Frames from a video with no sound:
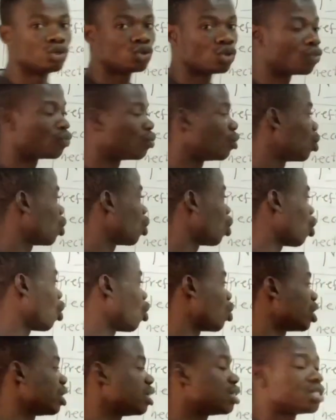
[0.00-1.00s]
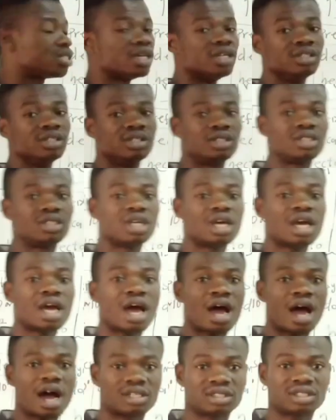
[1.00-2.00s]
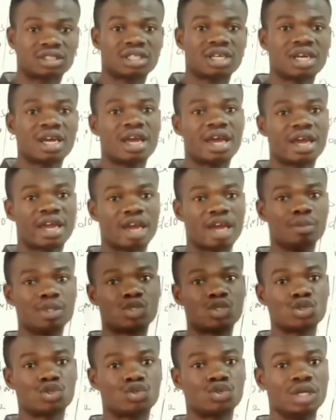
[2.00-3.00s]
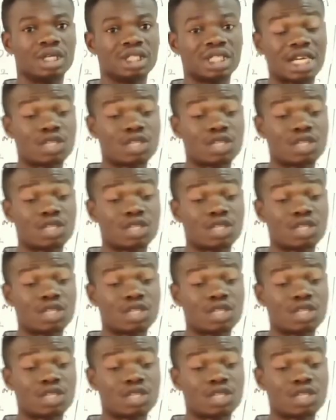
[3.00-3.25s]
note of all these things as a chemistry student.